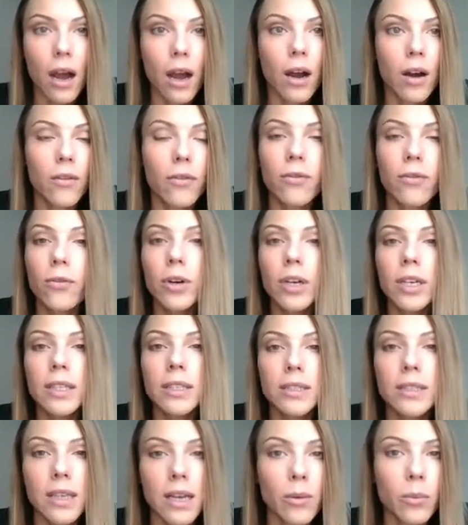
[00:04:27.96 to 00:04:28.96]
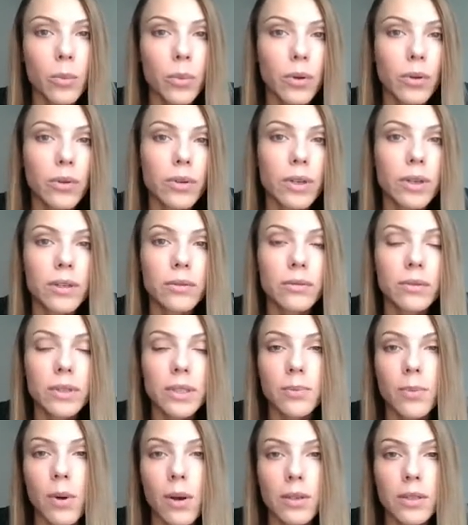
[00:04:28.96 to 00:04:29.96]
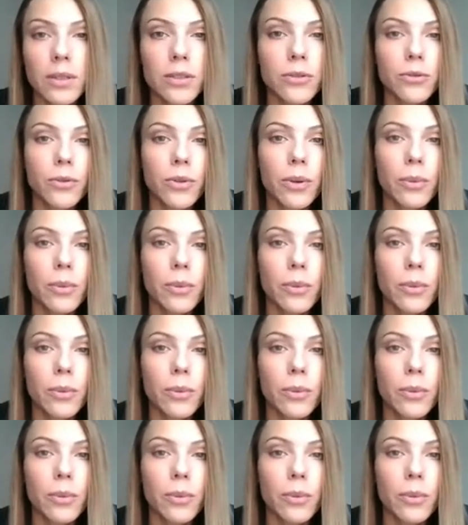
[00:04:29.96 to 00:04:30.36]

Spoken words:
For example, in response to